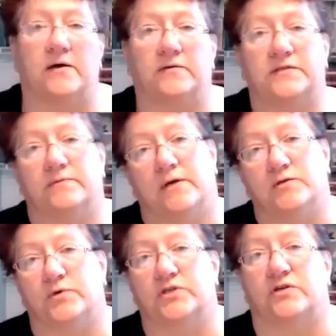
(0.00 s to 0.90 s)
and sometimes
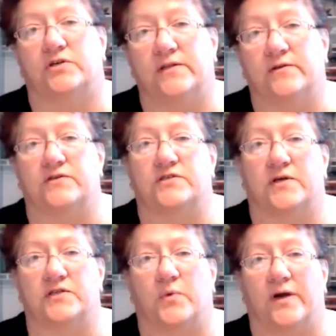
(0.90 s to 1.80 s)
books aren't either, so
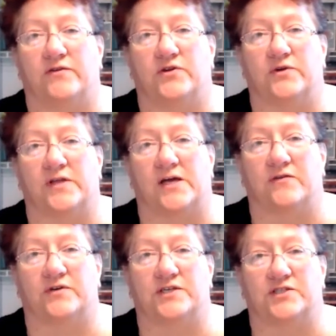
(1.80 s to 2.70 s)
that's why I have to do a lot of
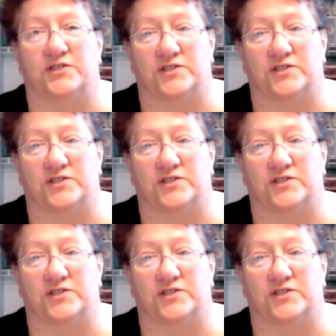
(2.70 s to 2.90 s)
research.